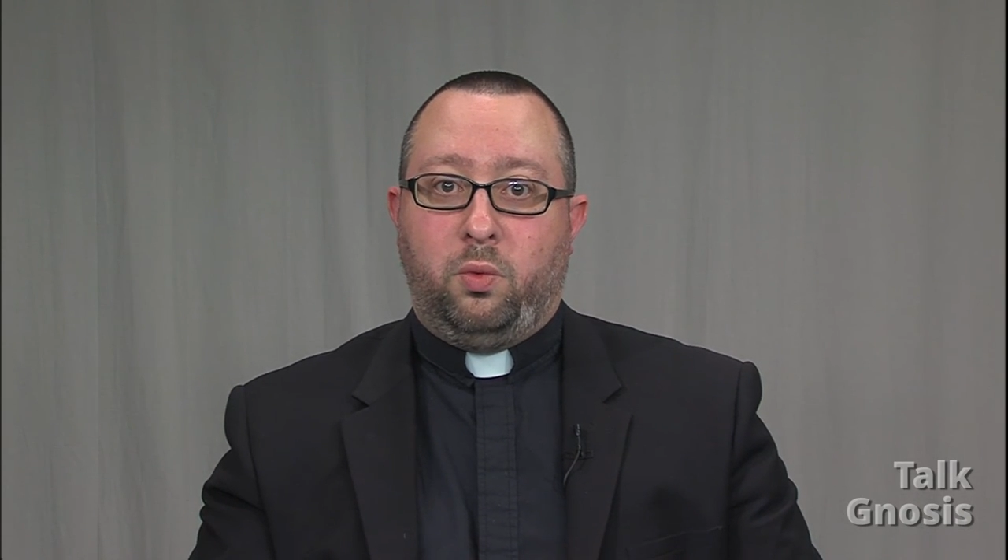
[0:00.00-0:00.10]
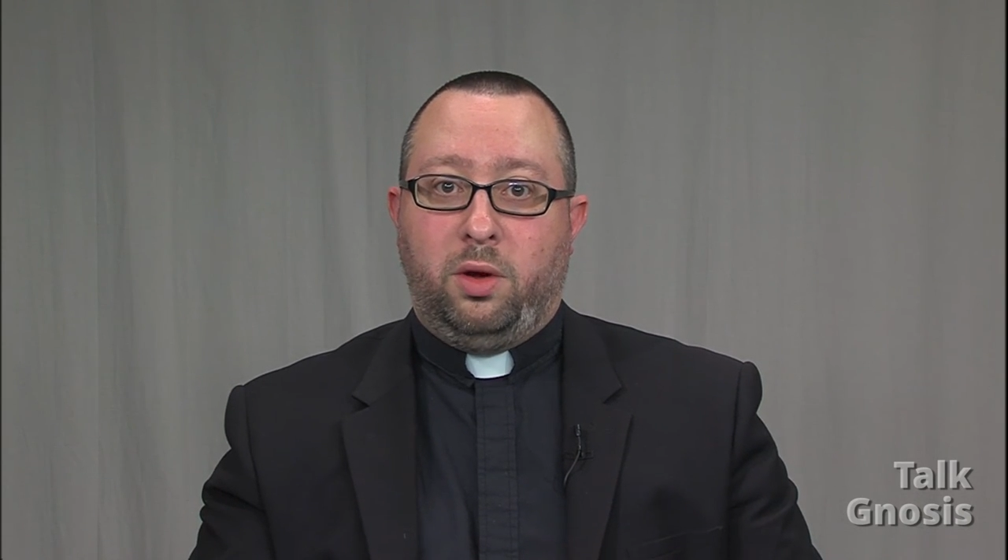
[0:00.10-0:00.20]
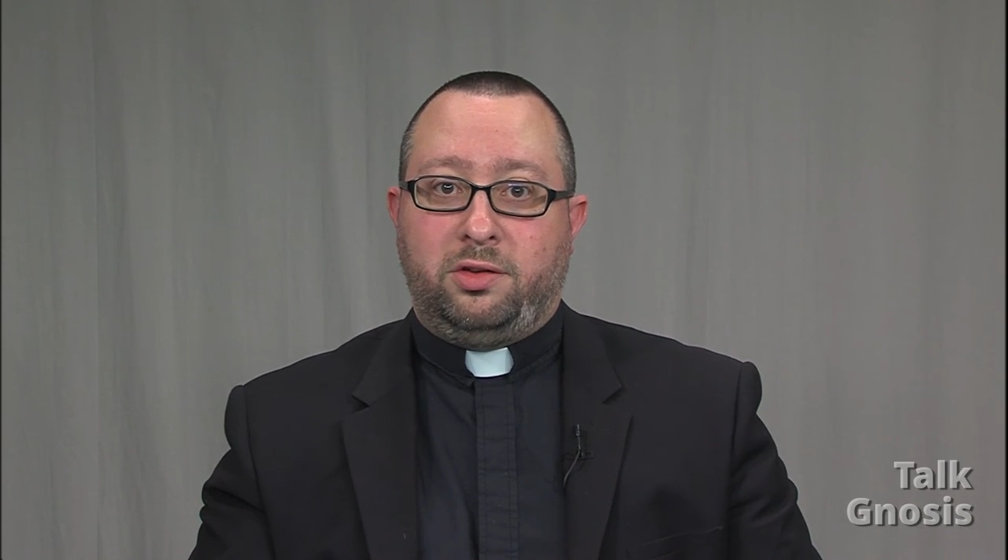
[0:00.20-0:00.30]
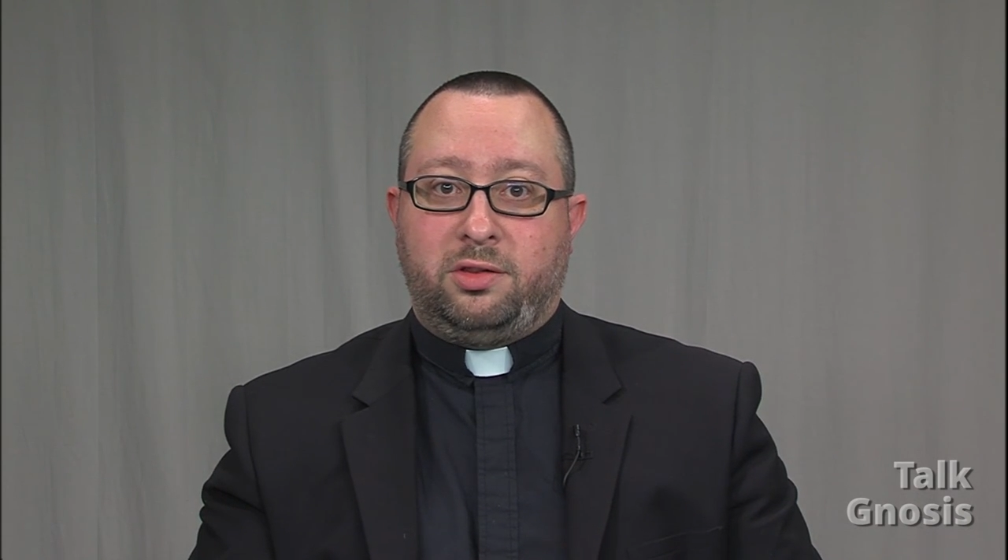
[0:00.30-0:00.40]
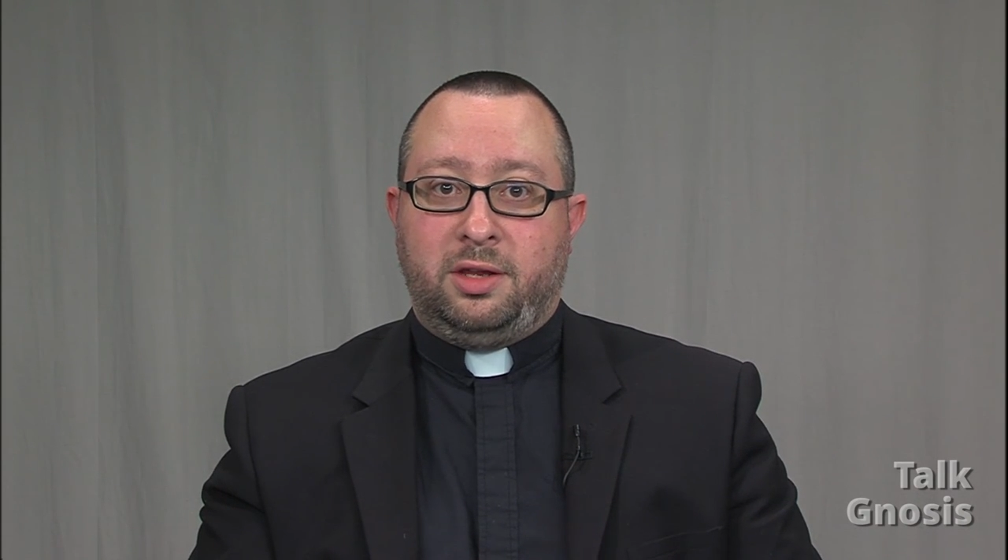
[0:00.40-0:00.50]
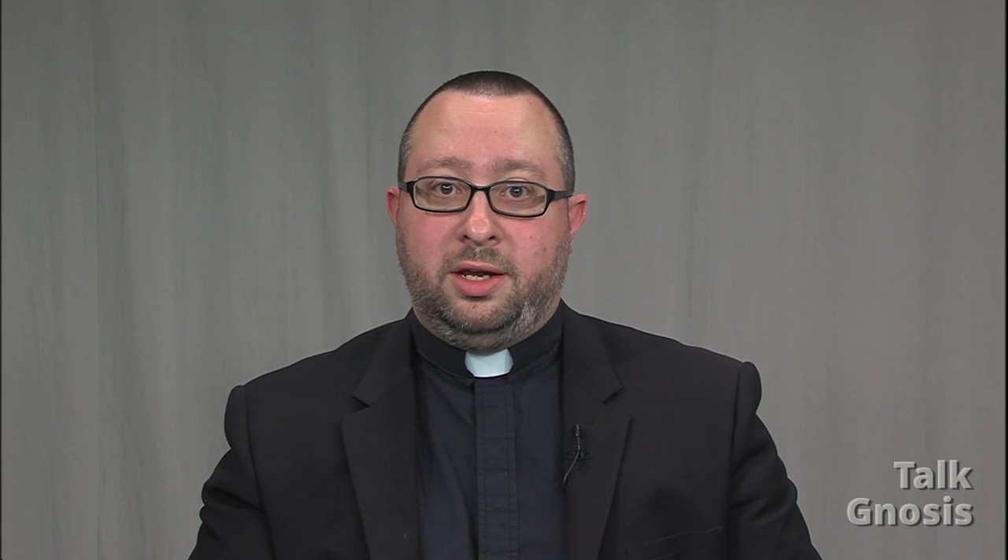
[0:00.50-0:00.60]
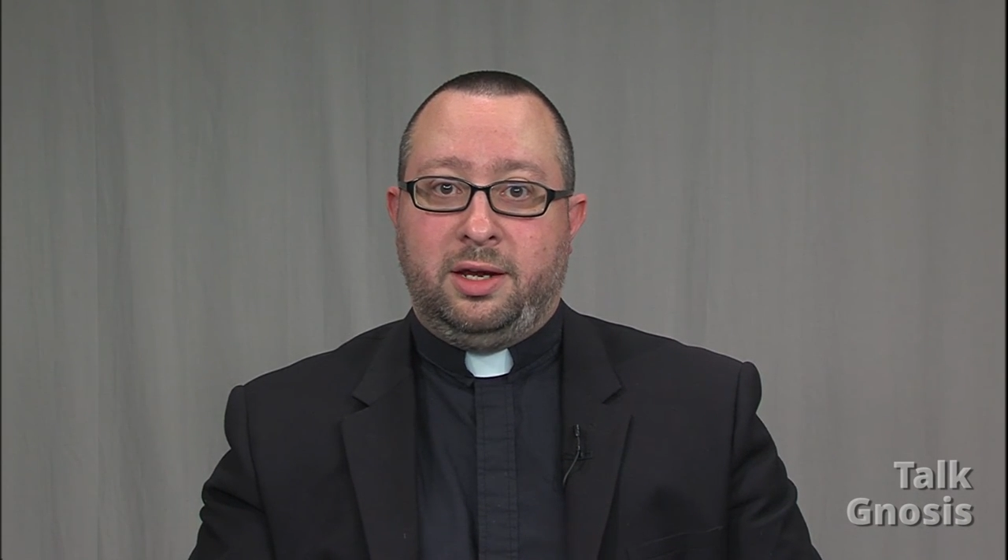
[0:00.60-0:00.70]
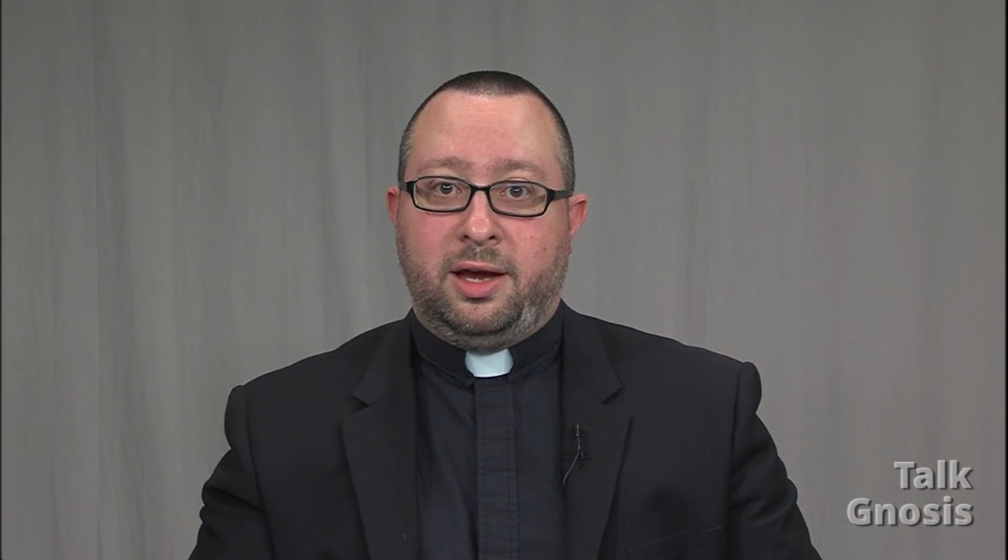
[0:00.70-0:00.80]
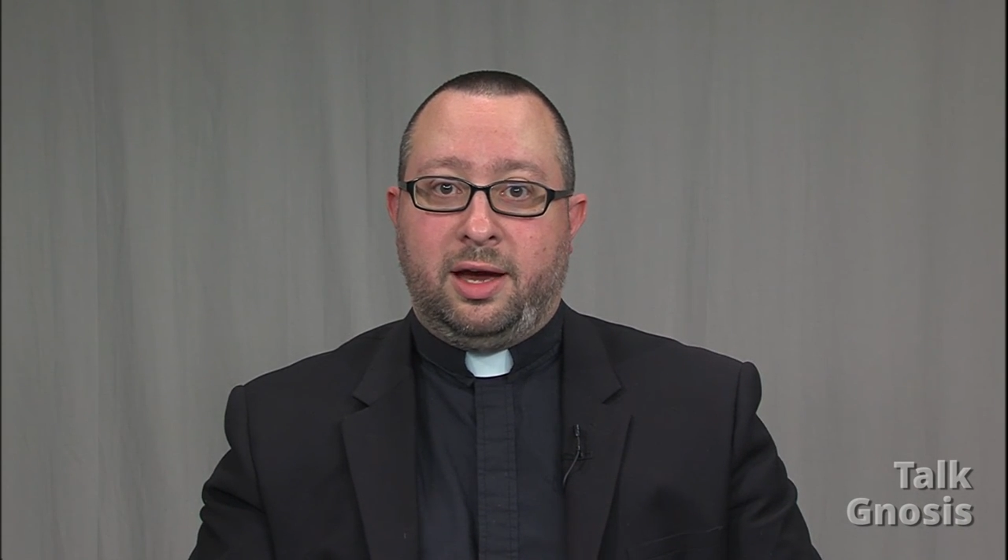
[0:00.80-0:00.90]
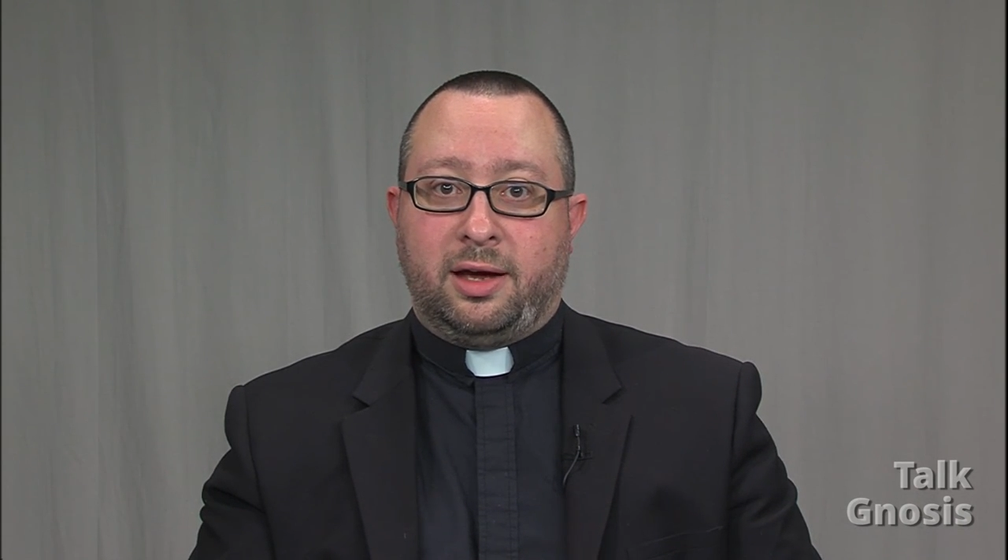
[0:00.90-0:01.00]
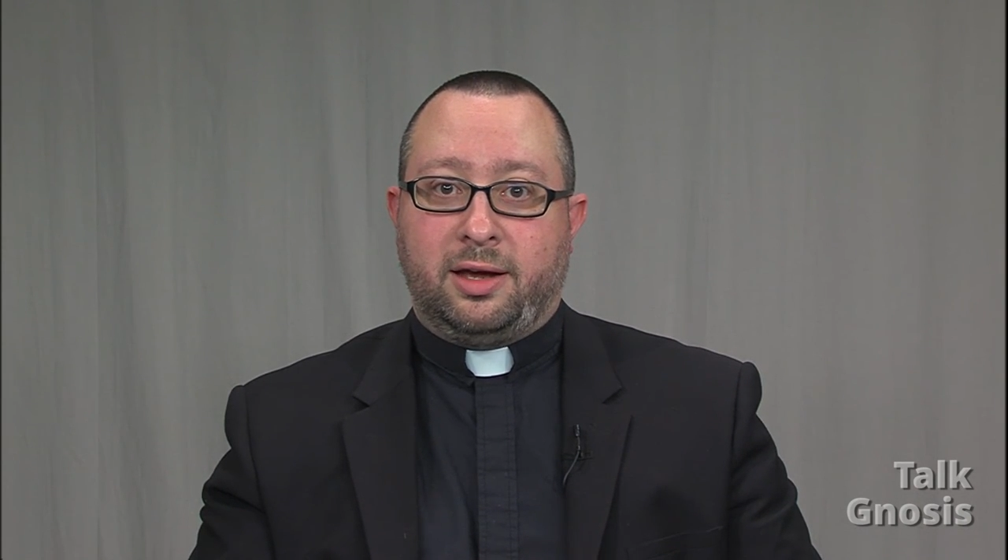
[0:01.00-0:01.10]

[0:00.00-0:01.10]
what's the uh,